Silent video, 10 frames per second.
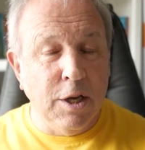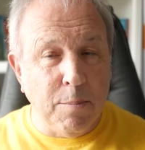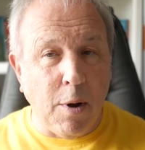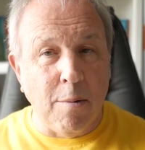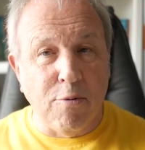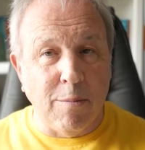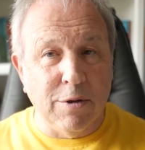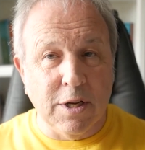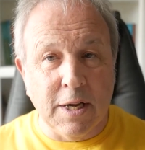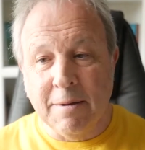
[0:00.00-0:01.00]
You buy a
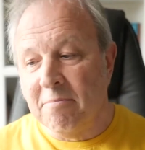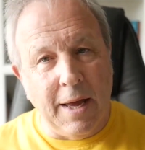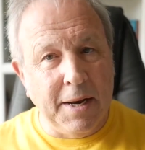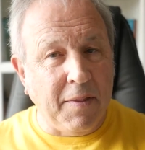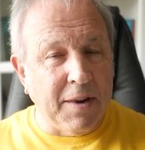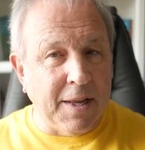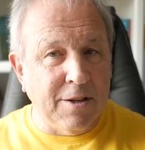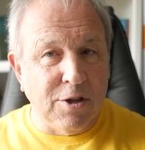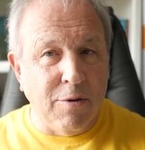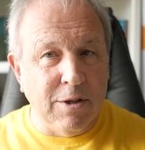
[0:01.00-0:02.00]
property, nothing
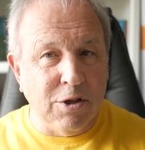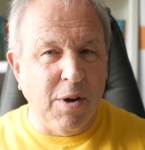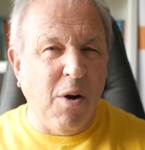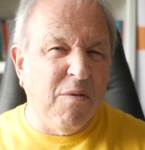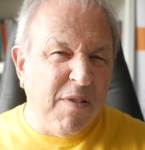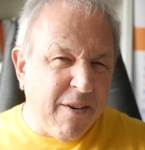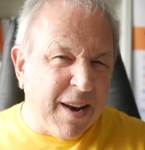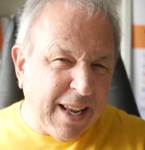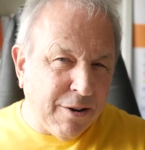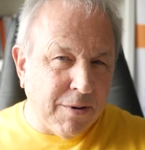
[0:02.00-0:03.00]
needs doing to it, or
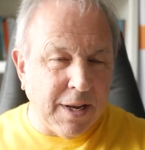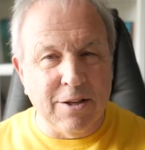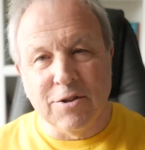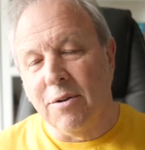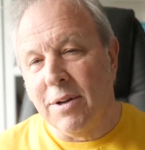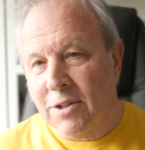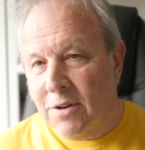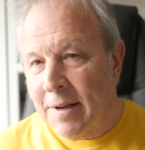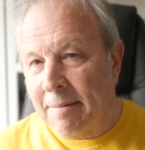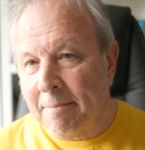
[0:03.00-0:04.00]
very little needs doing
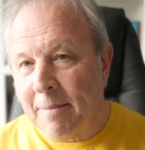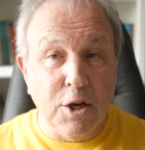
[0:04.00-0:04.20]
to it.